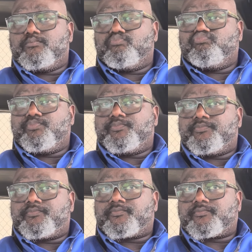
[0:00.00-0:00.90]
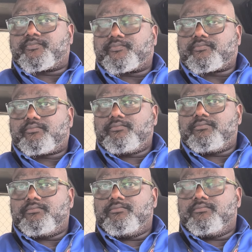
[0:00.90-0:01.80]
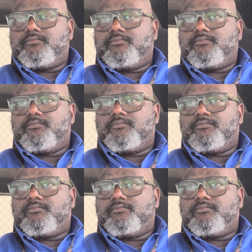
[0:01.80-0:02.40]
[no speech]